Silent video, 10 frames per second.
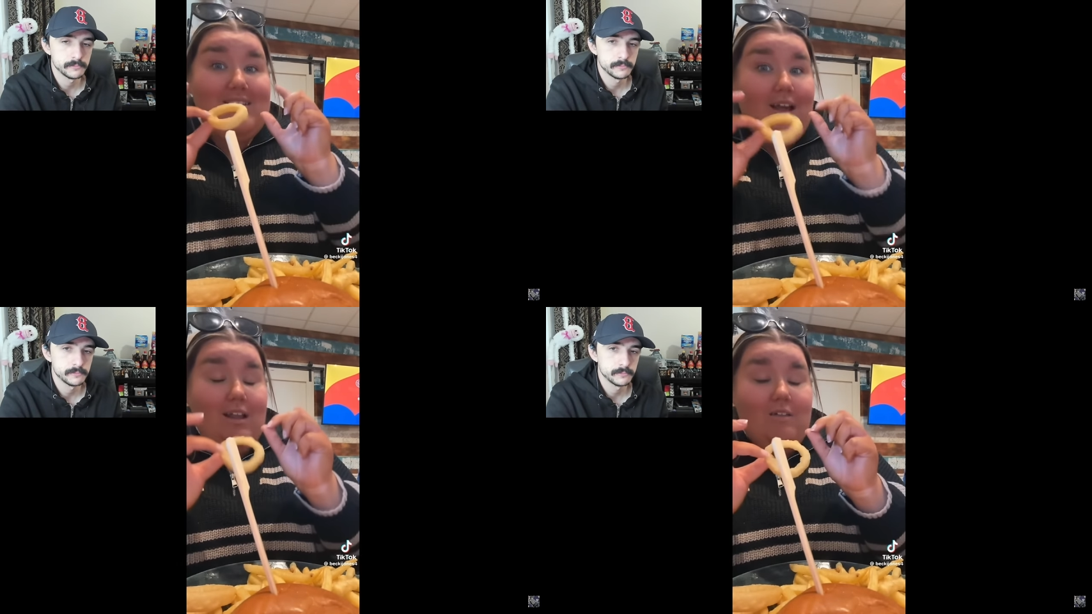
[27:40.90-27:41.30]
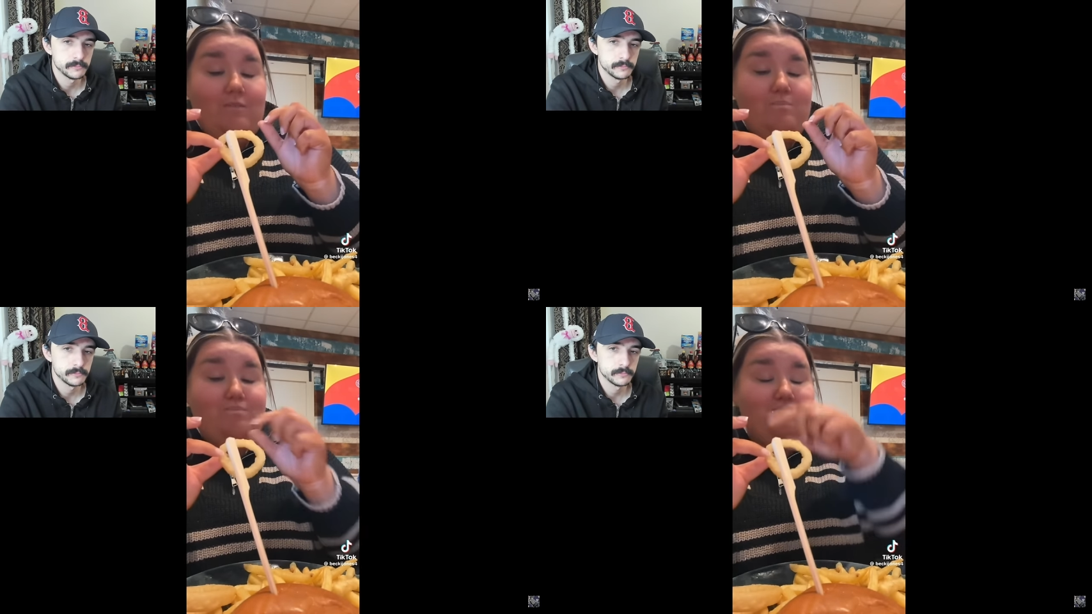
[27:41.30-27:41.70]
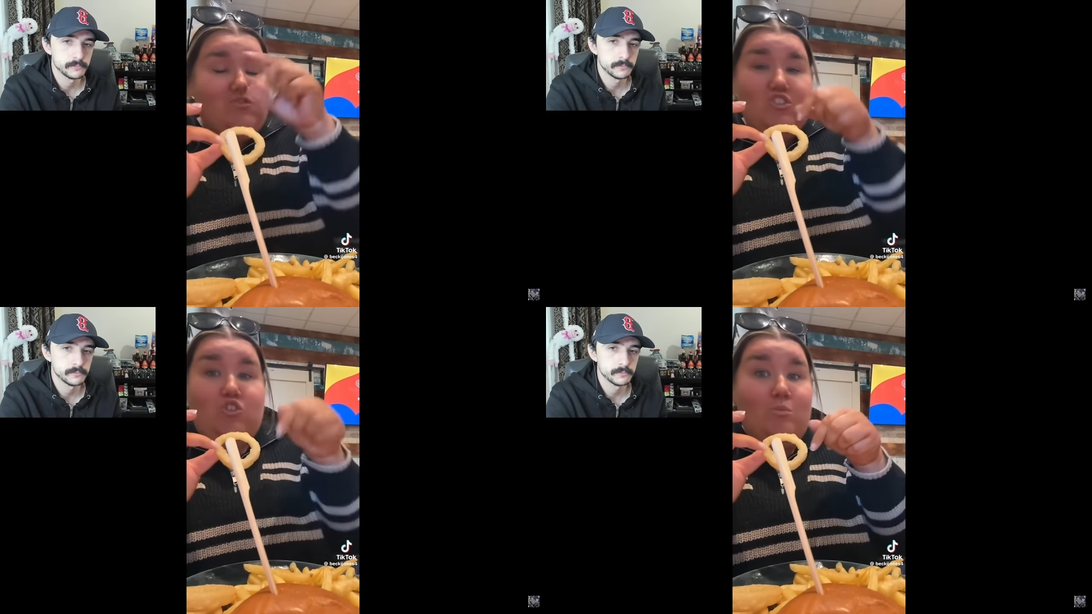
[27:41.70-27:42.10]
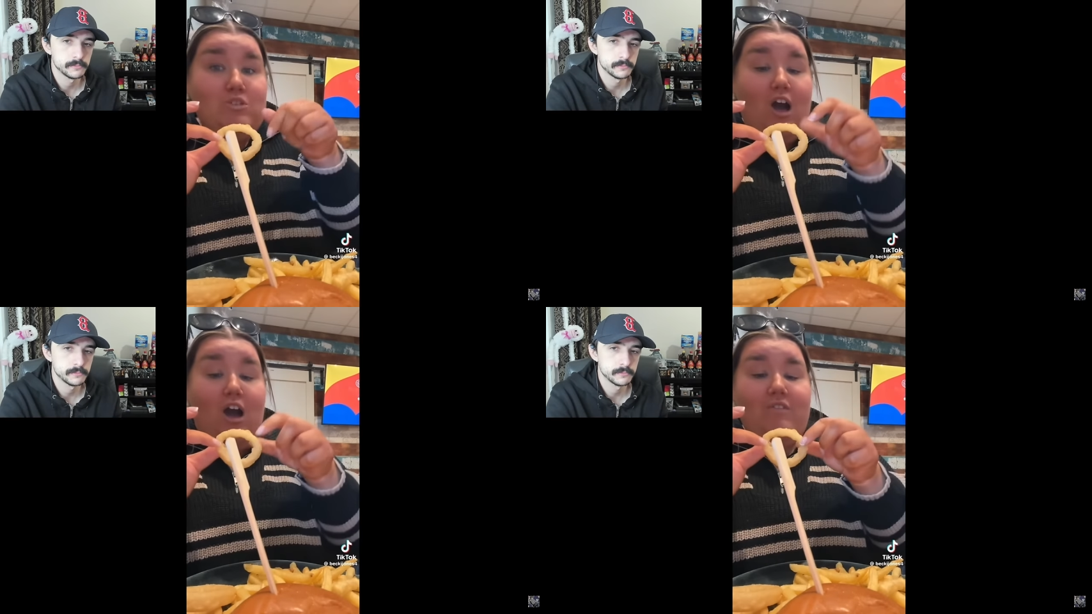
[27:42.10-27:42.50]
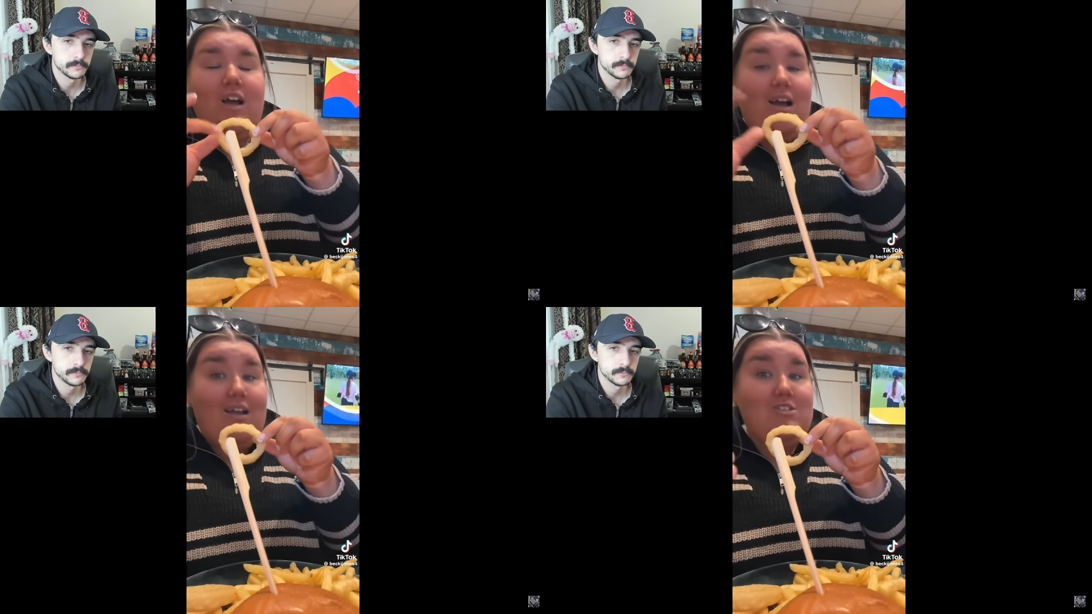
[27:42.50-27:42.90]
Speaker 1: it and it just comes off
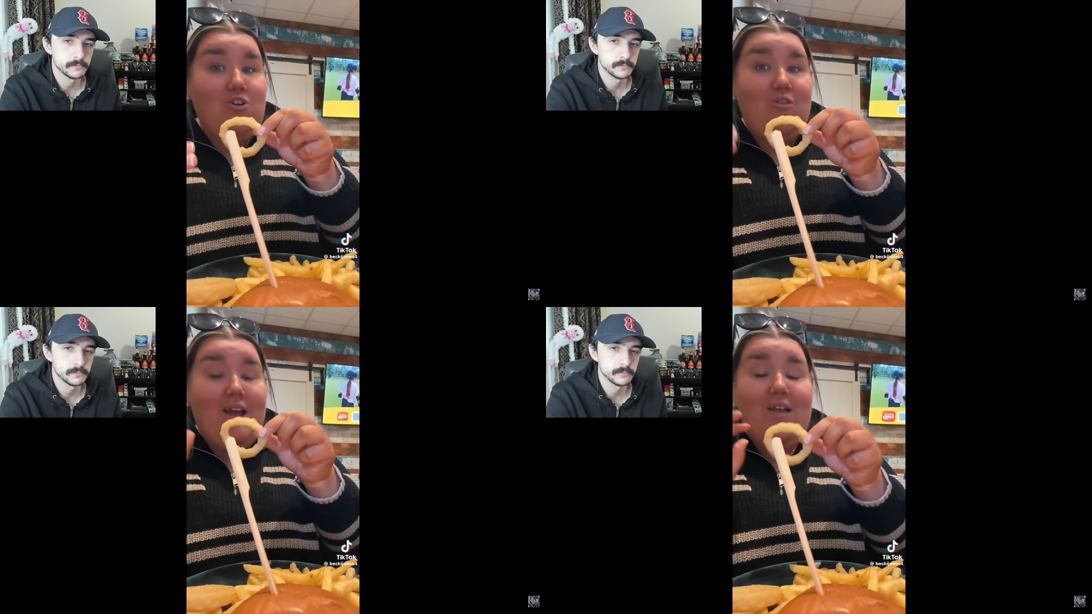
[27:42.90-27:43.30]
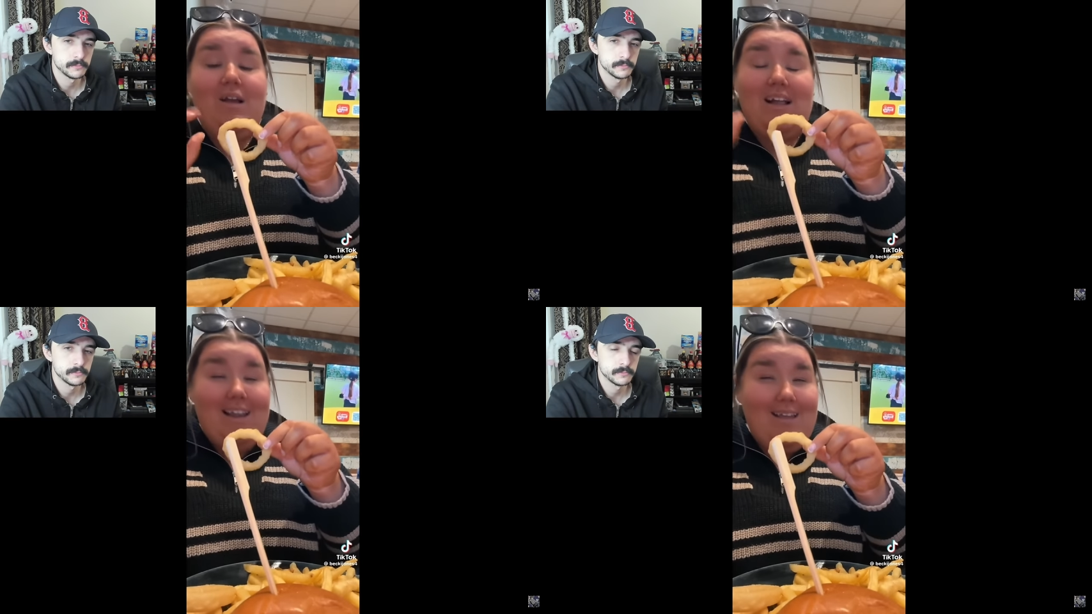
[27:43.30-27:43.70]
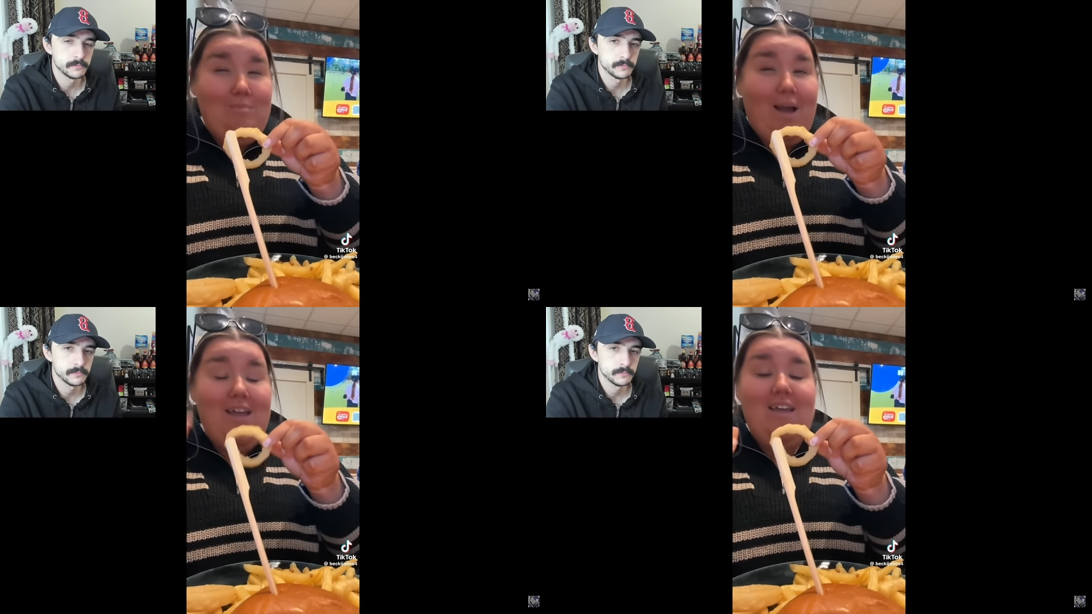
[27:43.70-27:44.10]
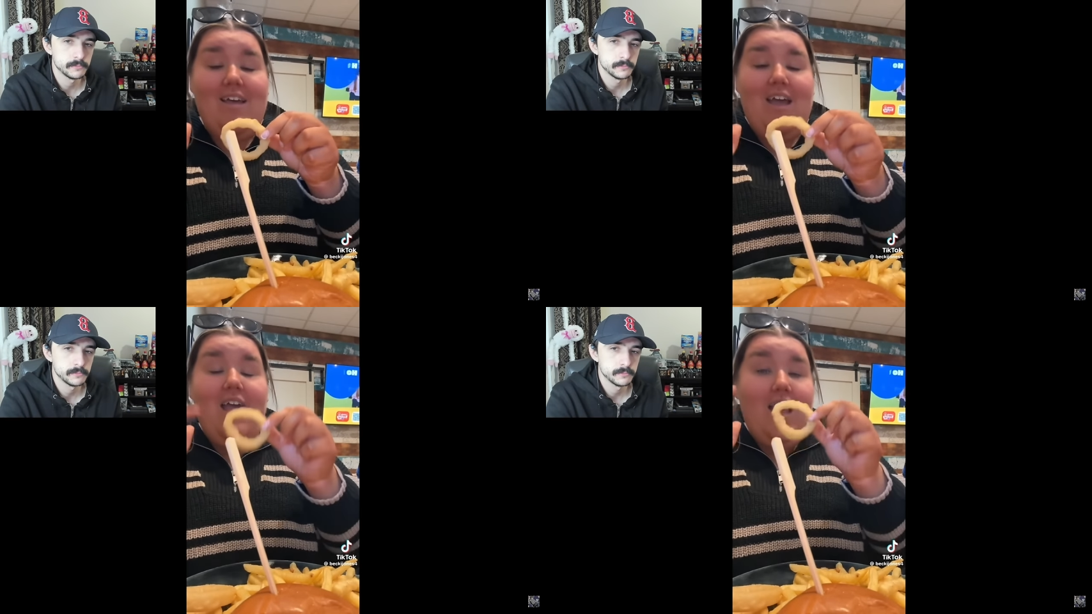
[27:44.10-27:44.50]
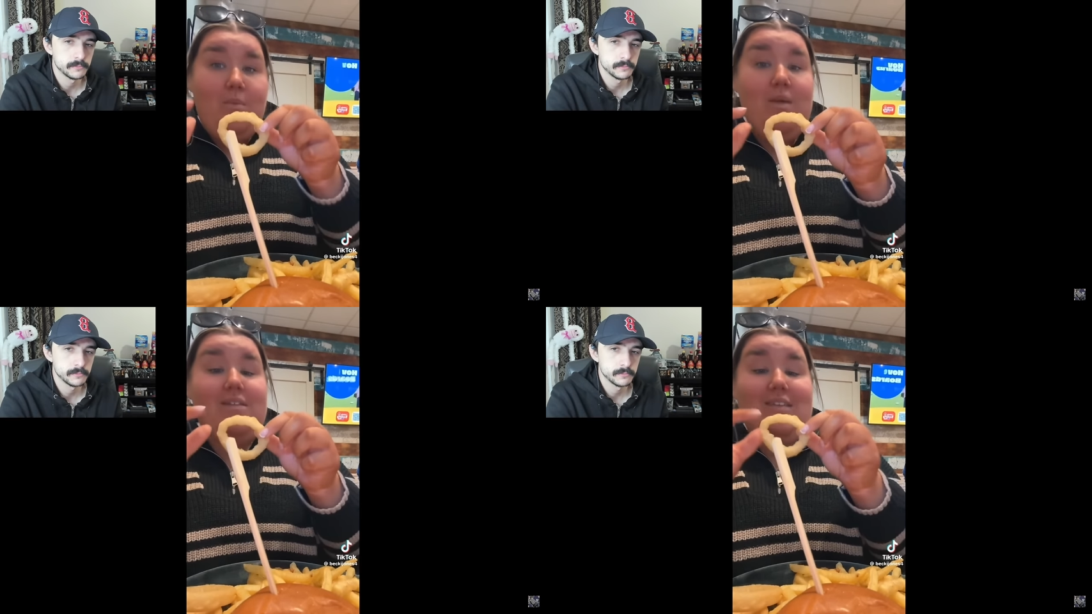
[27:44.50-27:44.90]
and it's all right, clean bite, it
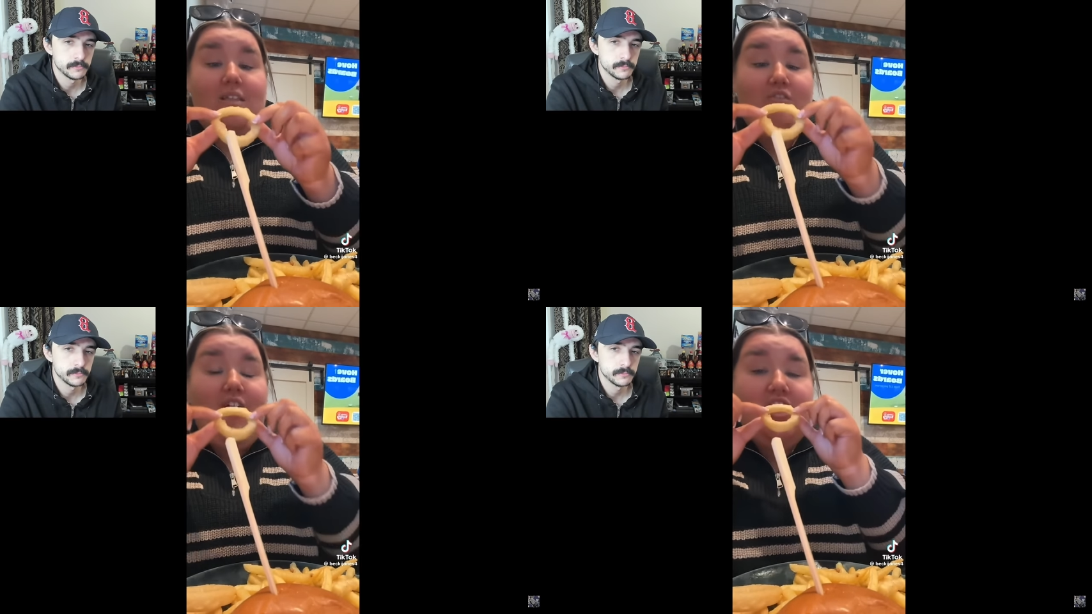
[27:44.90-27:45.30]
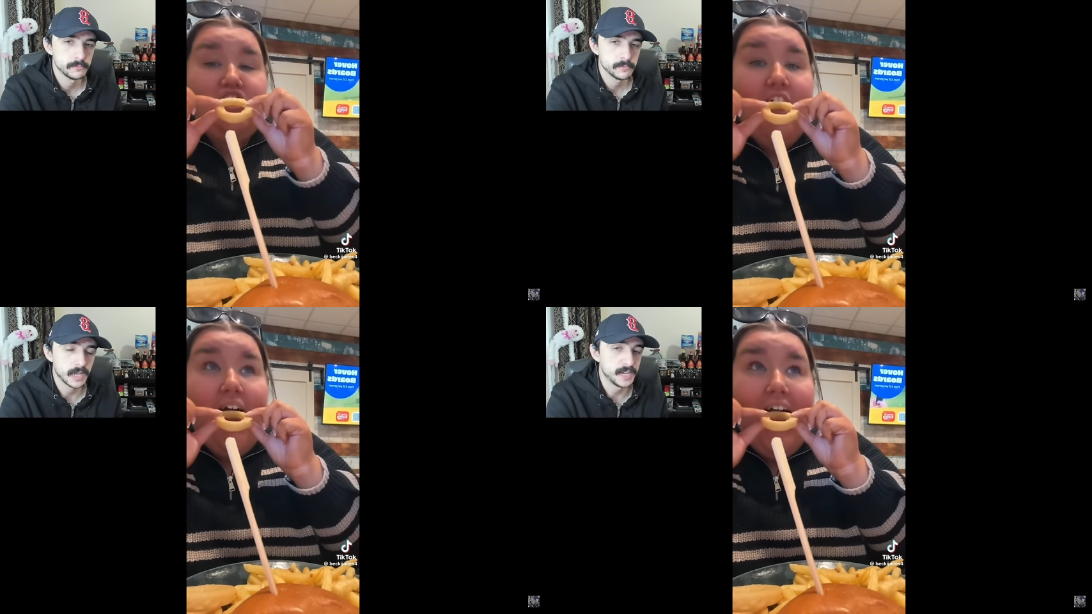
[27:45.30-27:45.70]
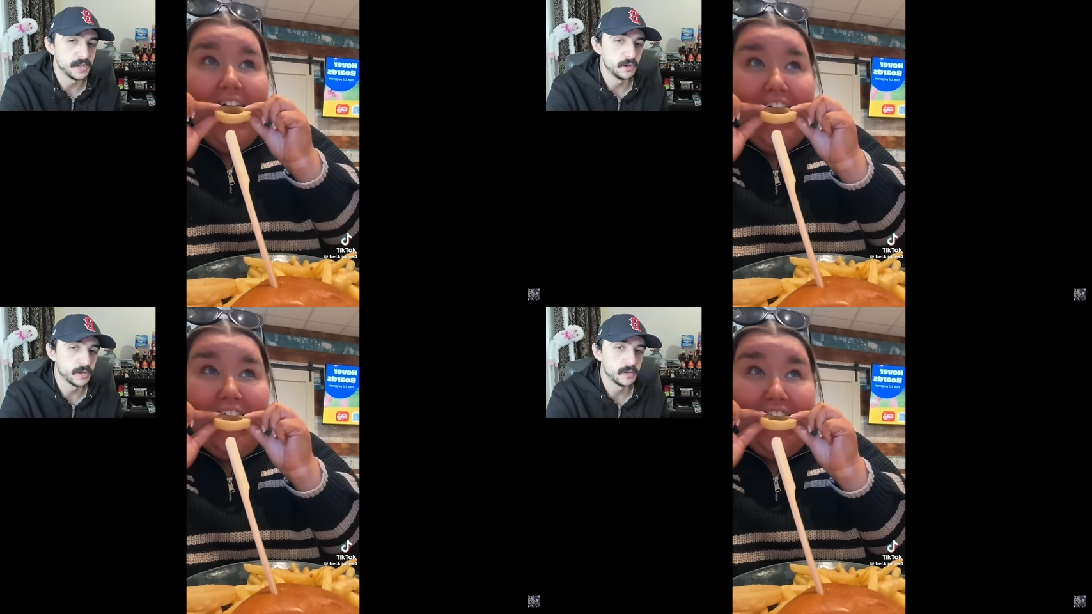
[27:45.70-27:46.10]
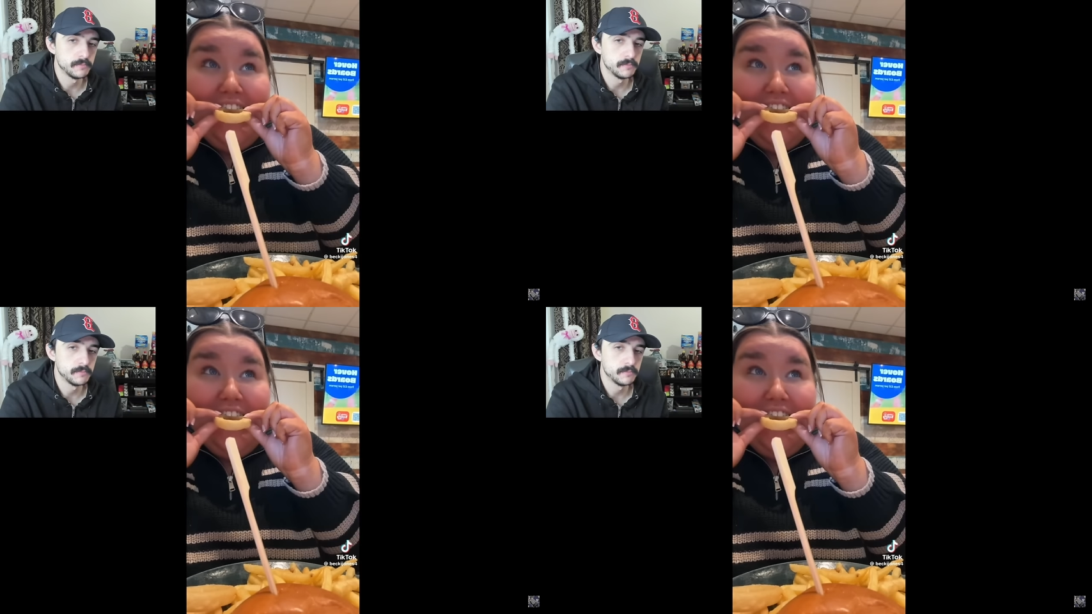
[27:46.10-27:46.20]
means that they're fresh. I didn't know that.